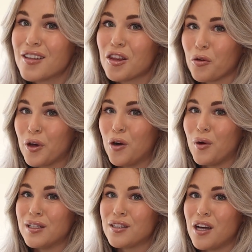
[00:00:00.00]
The real
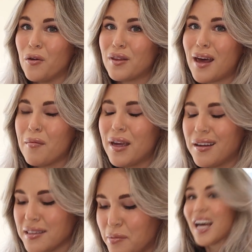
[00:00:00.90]
ones know what that
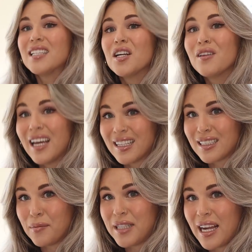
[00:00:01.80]
means. That's our latest
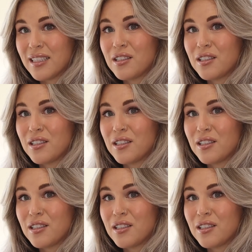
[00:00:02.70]
update.